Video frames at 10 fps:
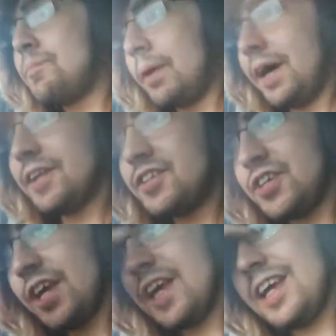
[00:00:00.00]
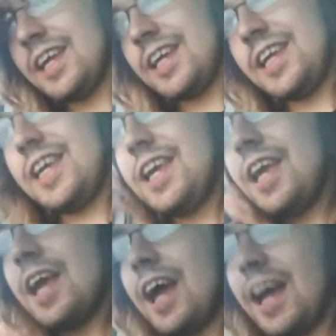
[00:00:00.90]
But he
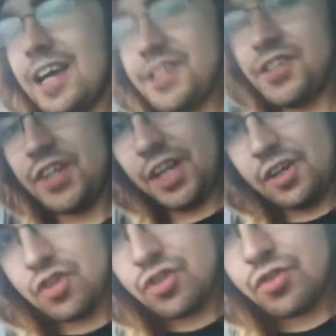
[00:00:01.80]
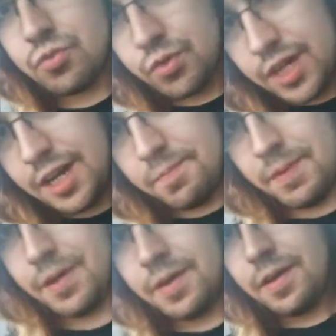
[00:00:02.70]
has extreme
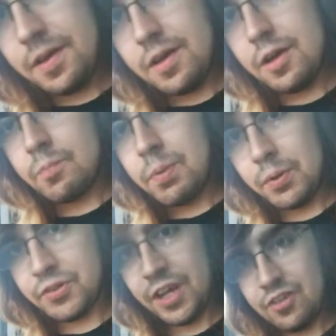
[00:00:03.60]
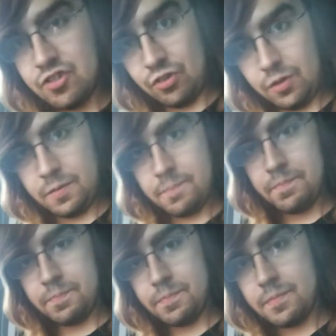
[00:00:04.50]
potential.
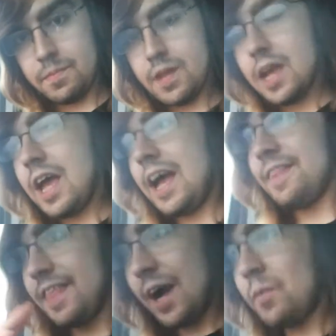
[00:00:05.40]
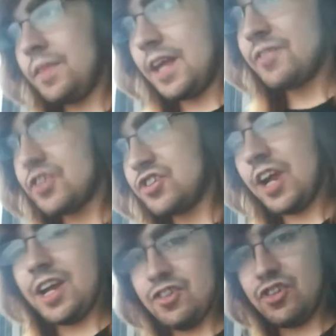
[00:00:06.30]
And that will never
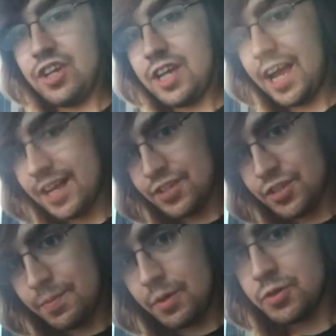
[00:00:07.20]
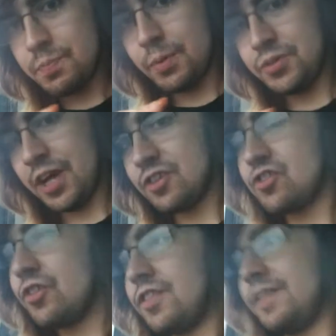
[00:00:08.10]
change. He has the most
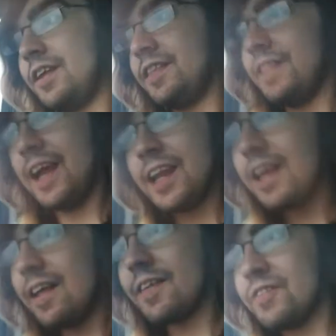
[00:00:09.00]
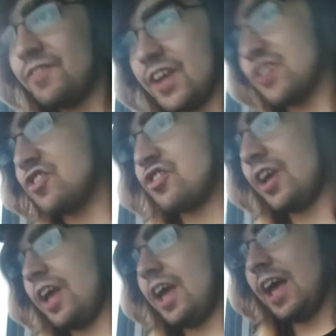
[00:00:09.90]
potential, the any other fish
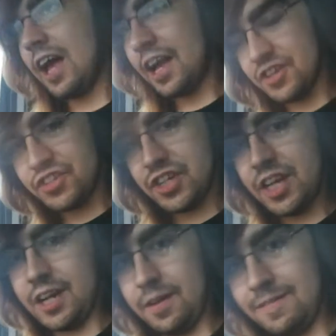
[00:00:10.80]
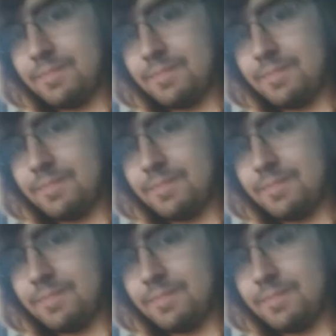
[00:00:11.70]
has seen.